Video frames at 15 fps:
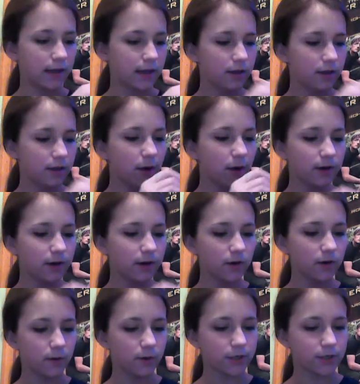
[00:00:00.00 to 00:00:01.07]
You're probably going to want
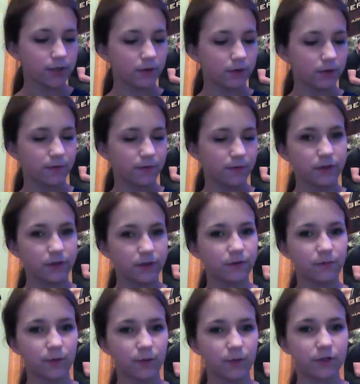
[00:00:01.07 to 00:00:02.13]
to brush through it first. If
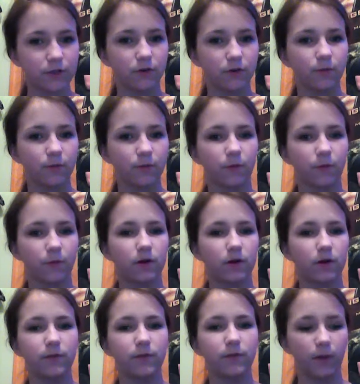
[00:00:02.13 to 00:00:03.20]
you've brushed through it before,
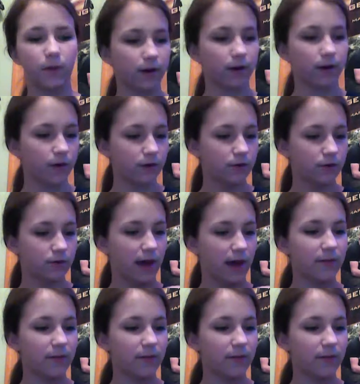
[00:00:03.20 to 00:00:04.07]
you're probably going to want to do that.